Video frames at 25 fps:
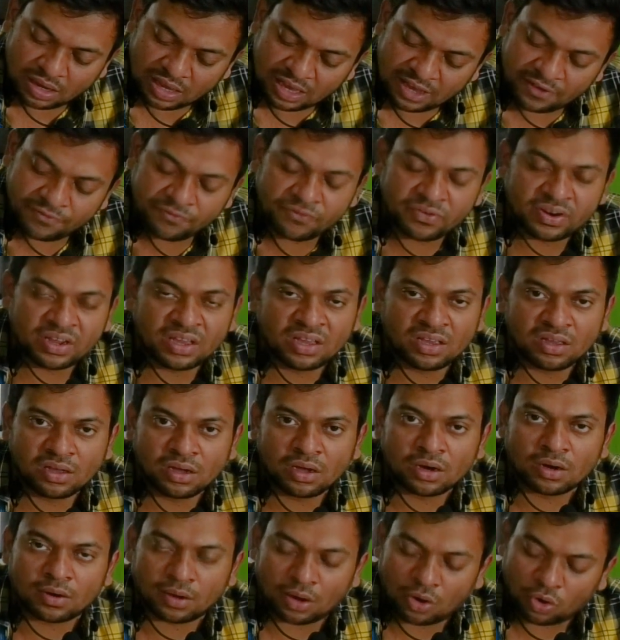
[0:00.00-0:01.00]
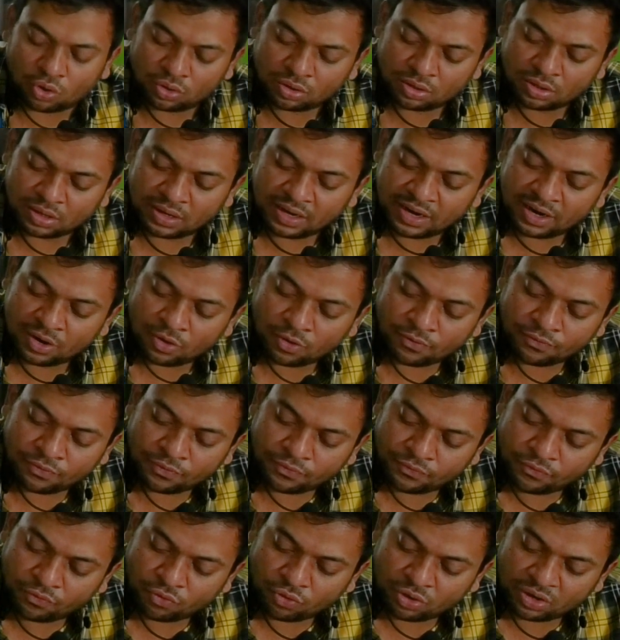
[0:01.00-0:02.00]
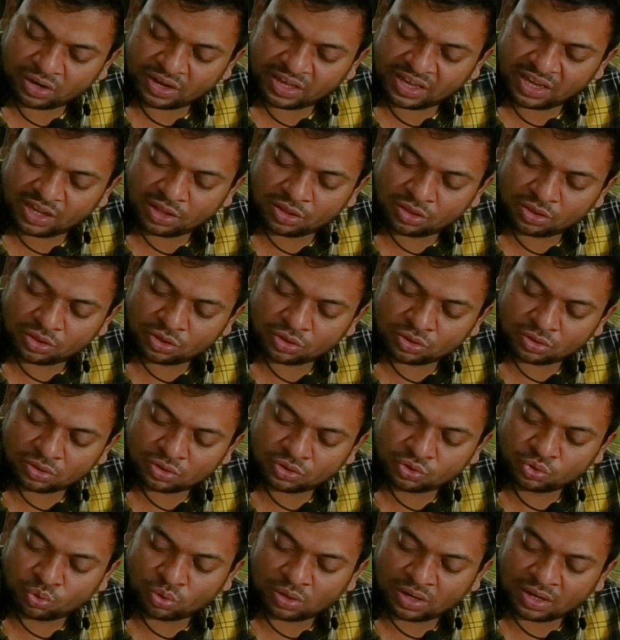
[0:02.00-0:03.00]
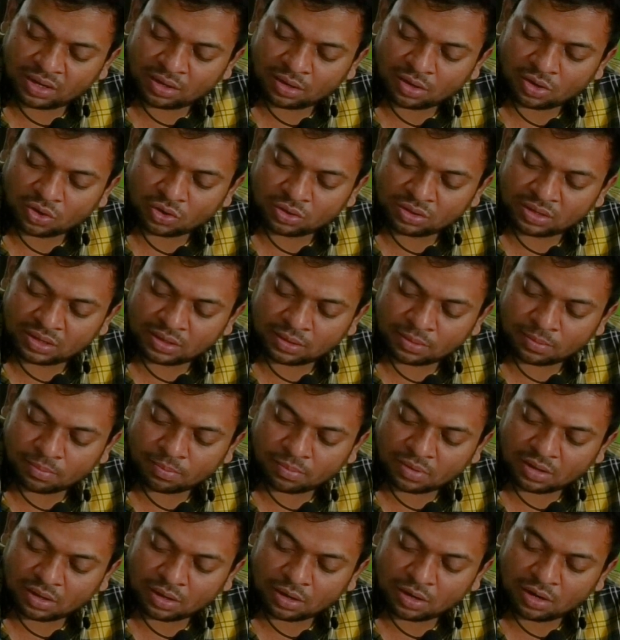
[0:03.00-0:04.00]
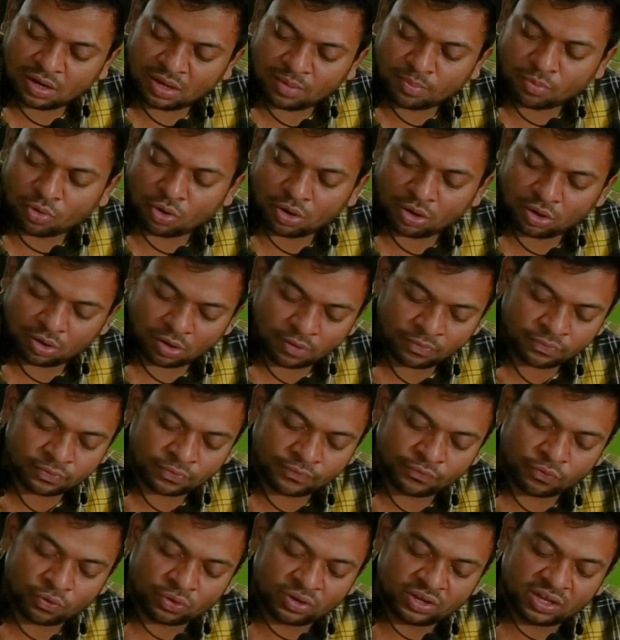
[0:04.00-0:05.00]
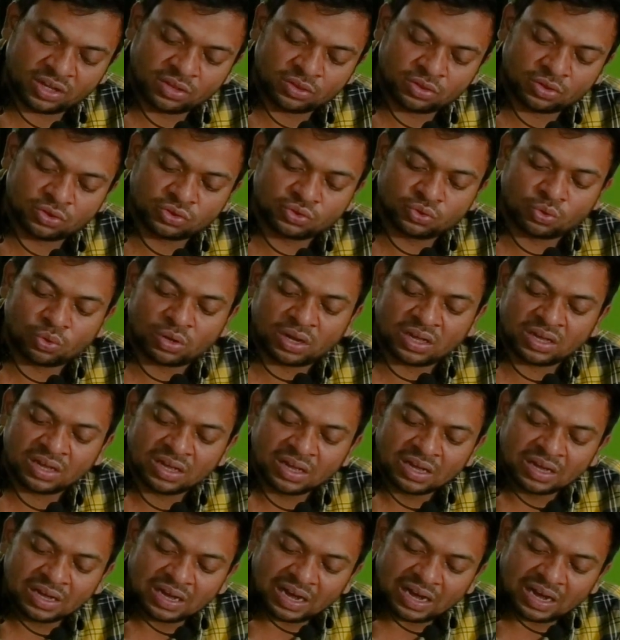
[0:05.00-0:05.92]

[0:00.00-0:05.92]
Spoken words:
every year on the day of 14th July, on the early morning of 14th July,